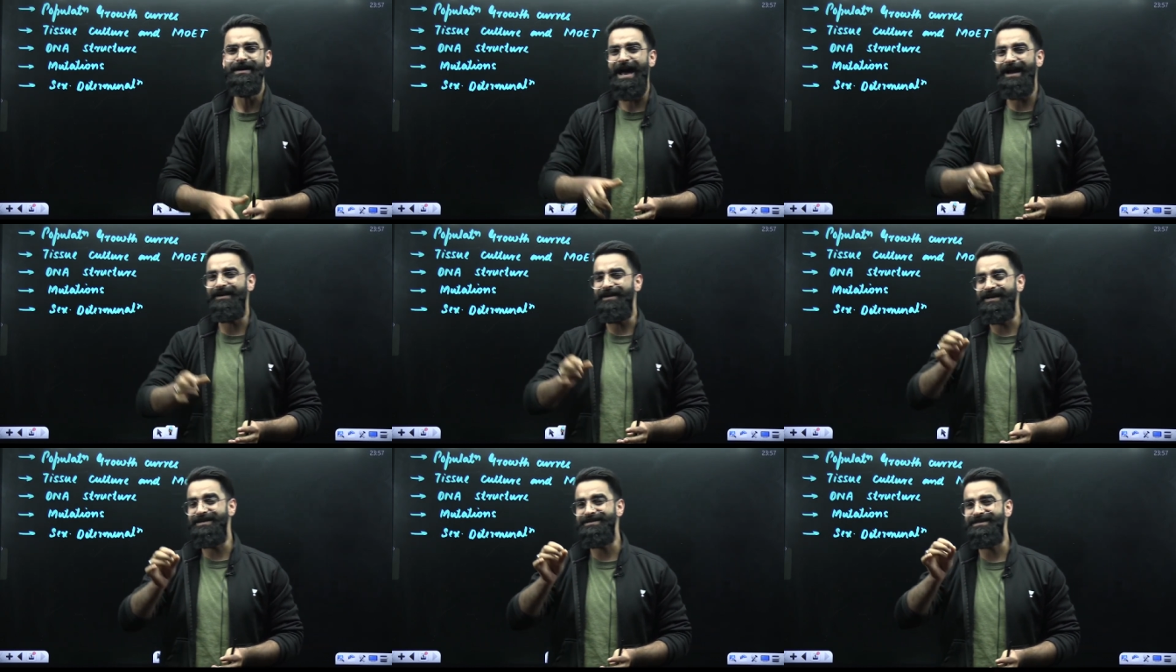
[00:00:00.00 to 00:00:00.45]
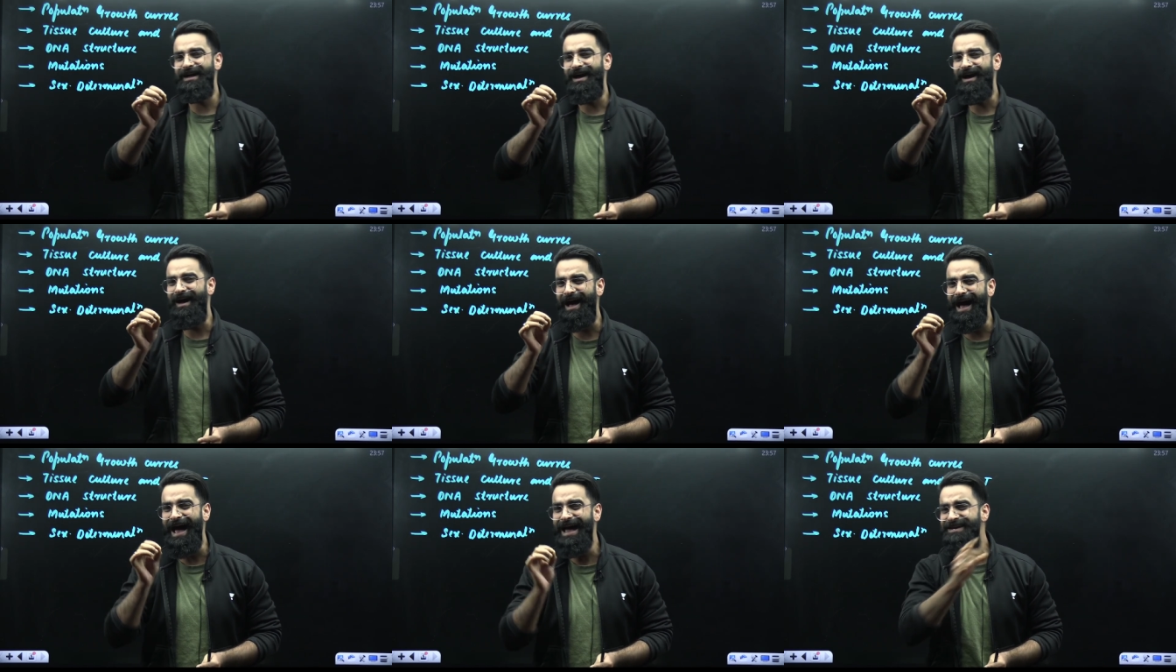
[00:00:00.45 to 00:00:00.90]
And it is the
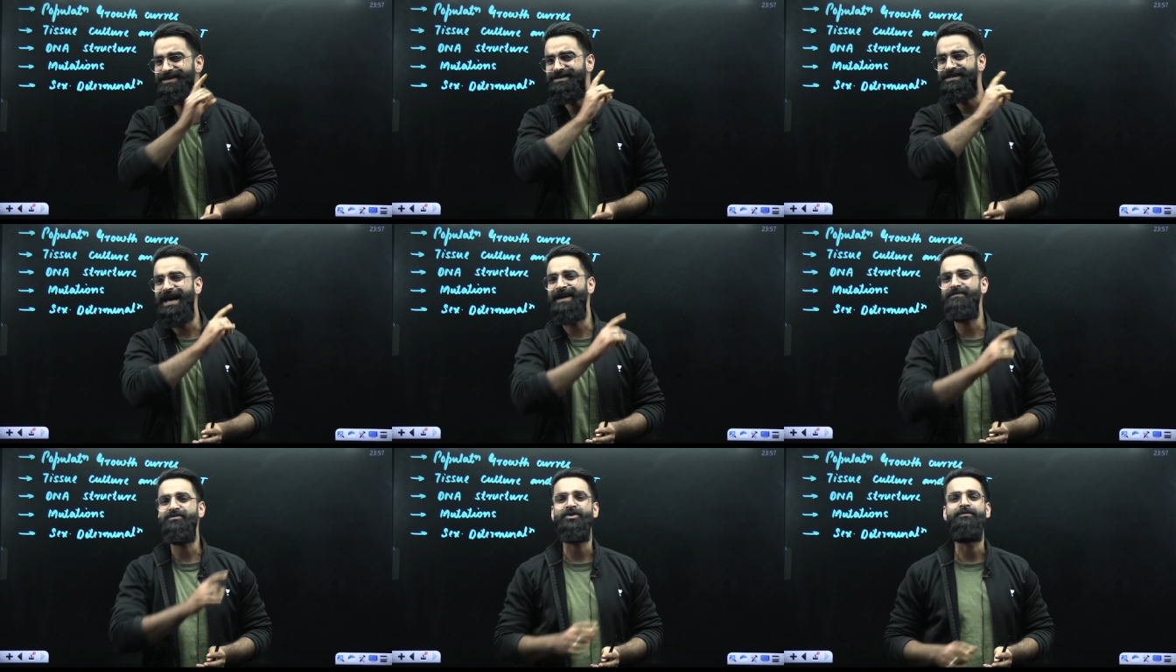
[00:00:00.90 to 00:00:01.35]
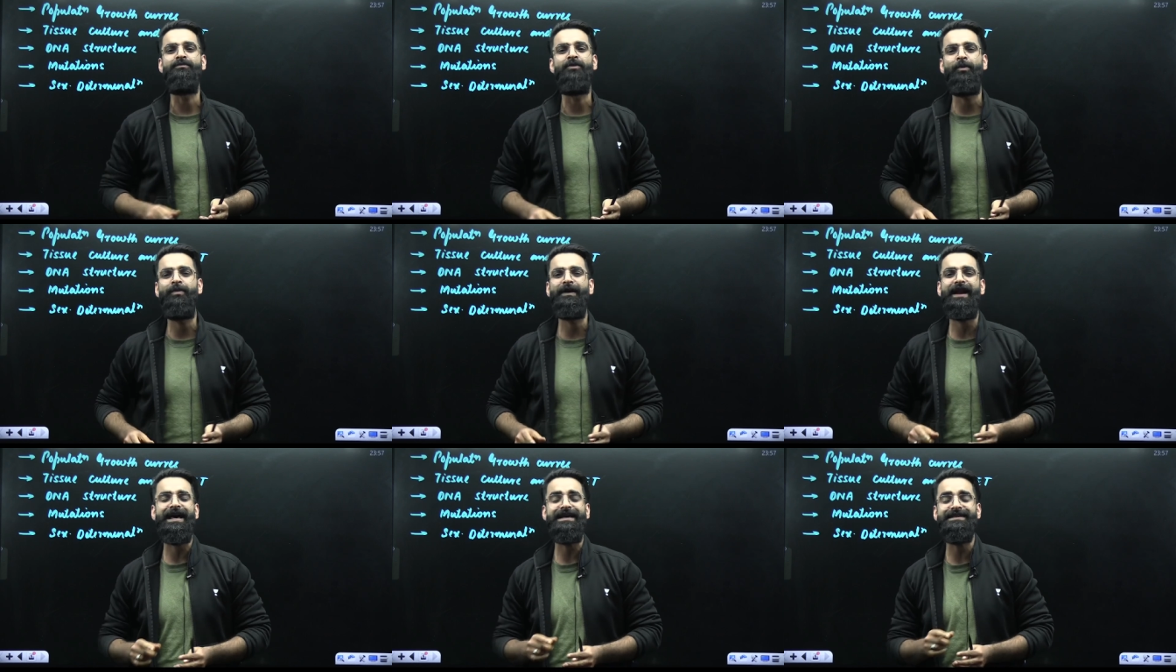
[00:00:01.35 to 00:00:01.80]
high time to
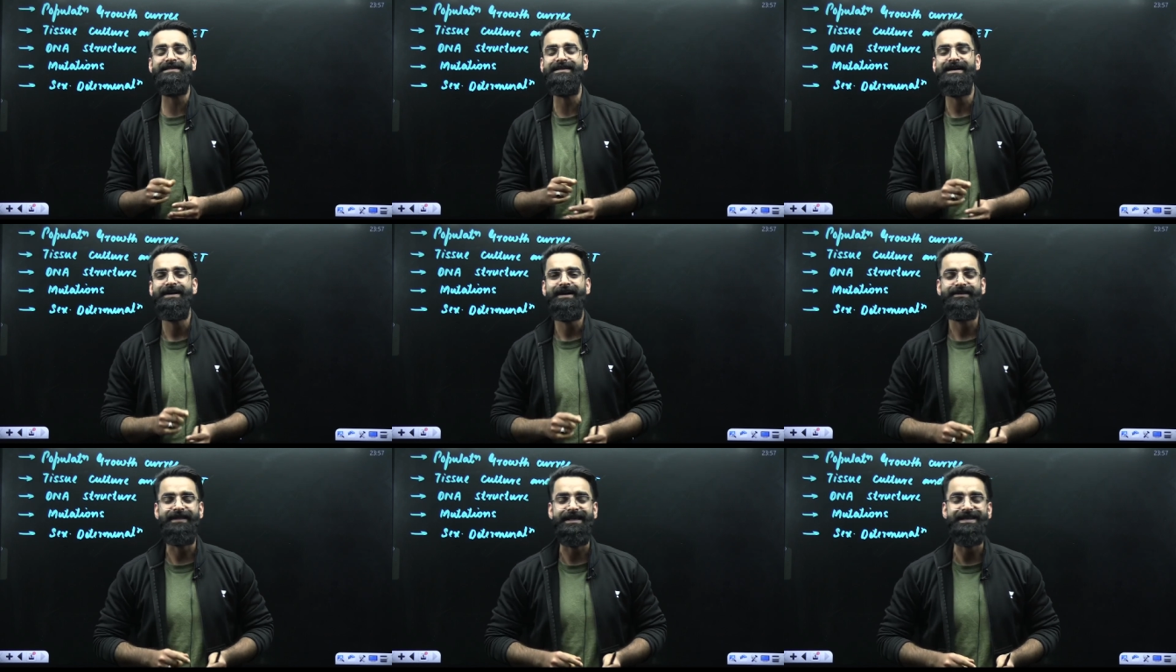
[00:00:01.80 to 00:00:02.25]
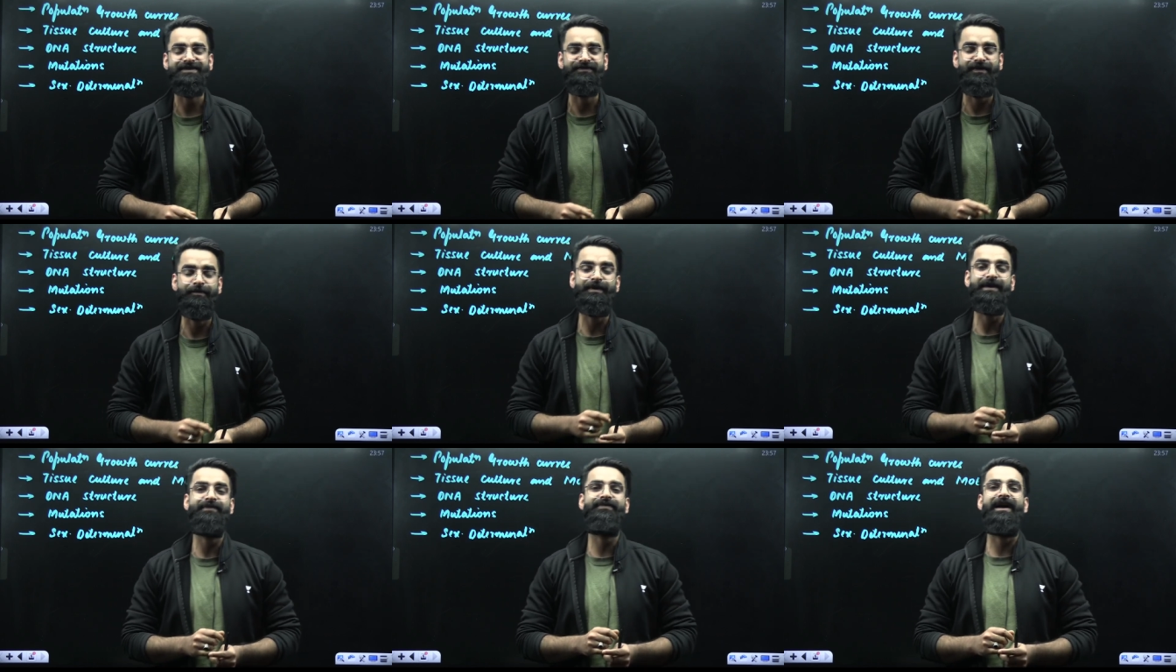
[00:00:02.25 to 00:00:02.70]
mobilize these
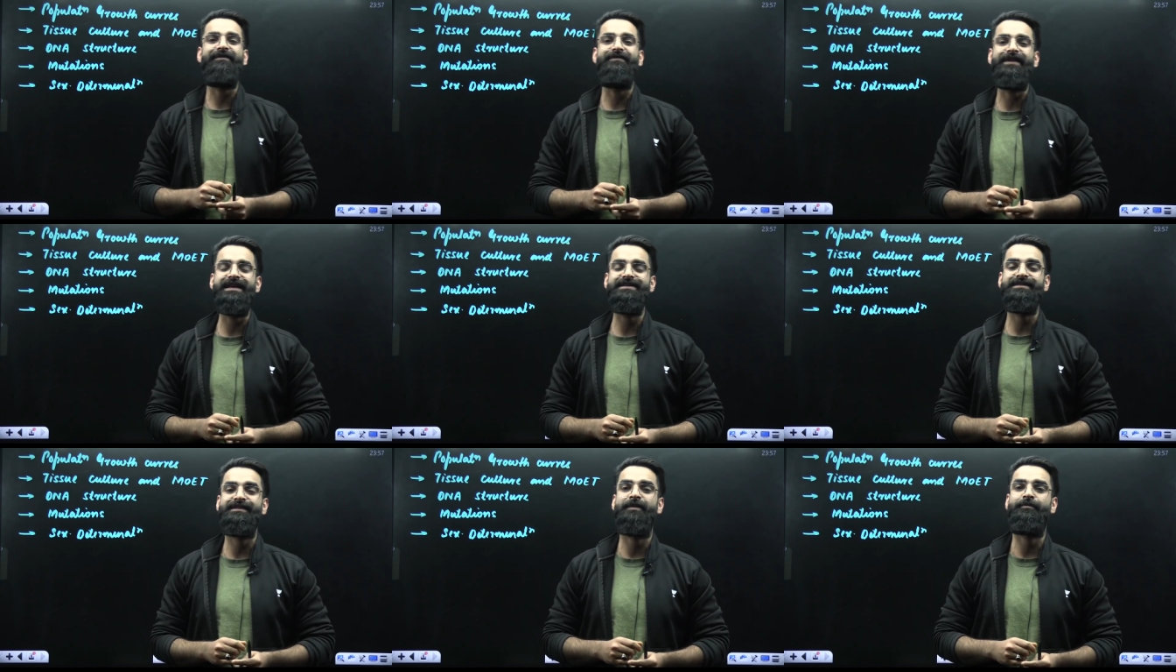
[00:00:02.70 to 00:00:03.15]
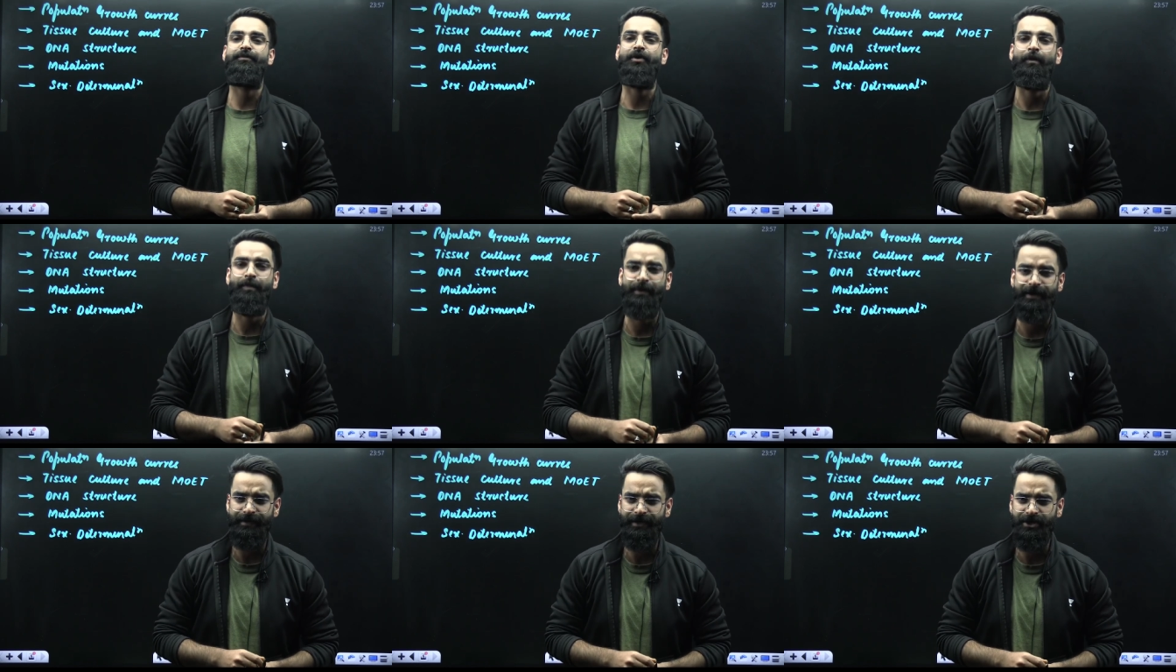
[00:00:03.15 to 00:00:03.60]
55 days in the
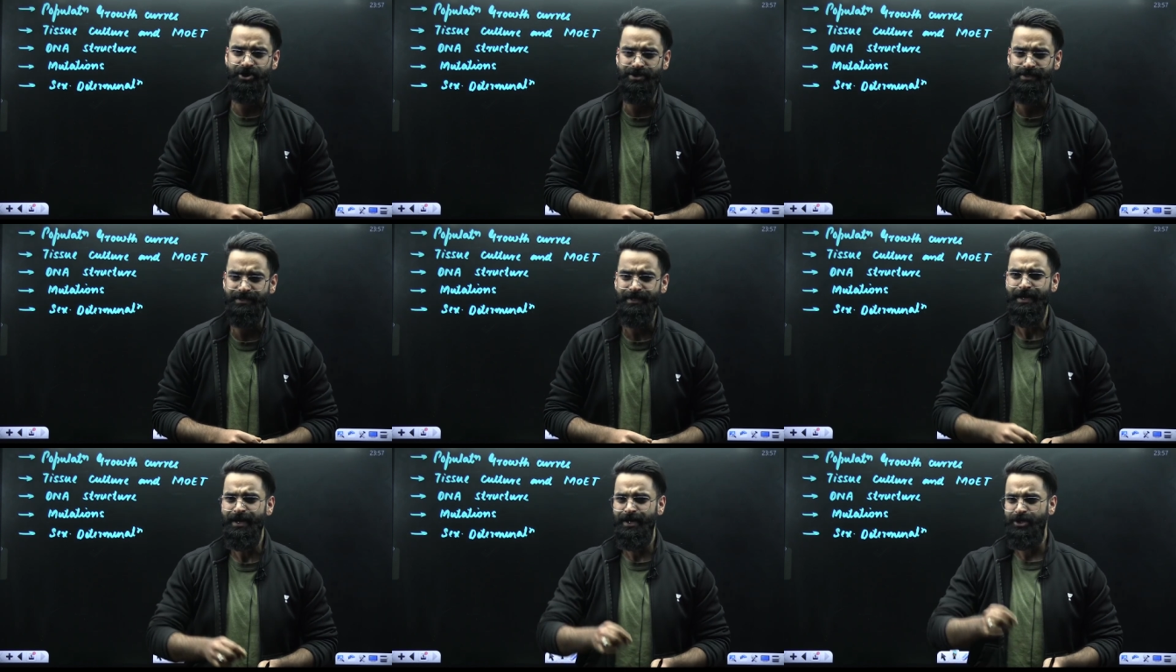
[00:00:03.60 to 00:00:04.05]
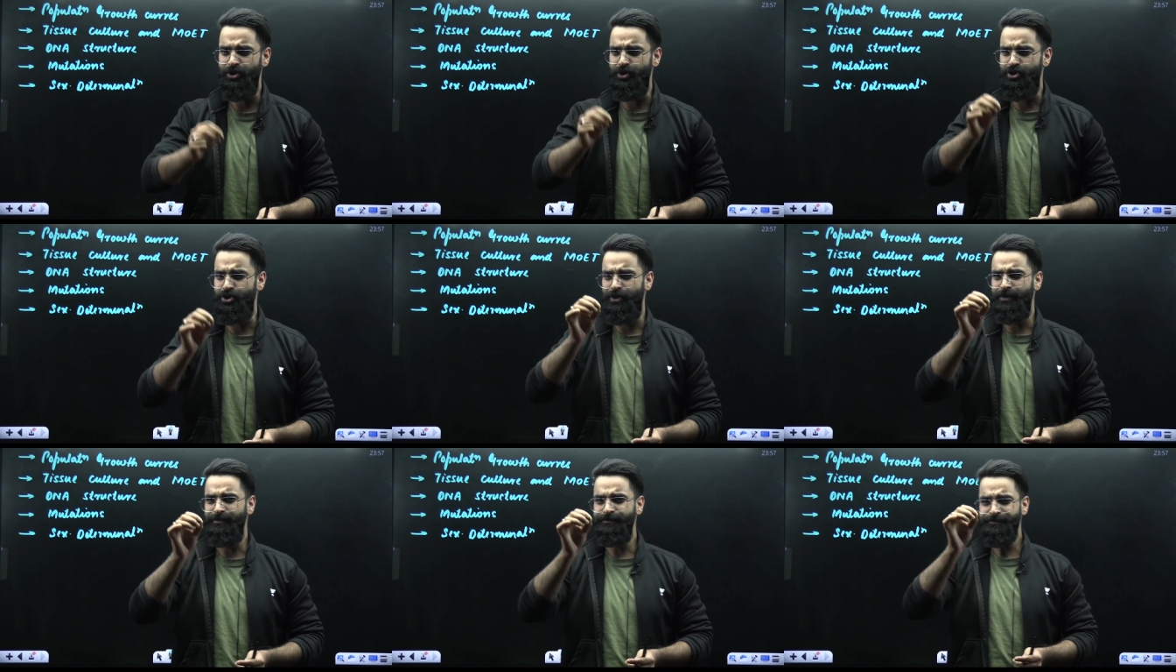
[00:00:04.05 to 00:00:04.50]
proper direction. You
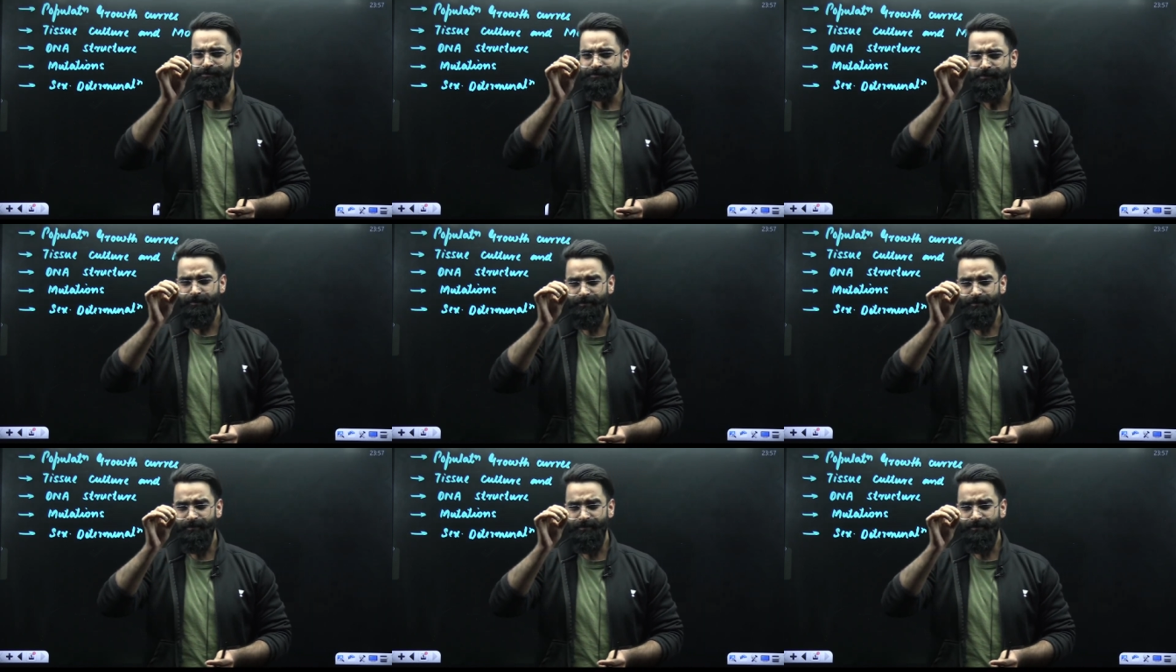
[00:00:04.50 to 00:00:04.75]
should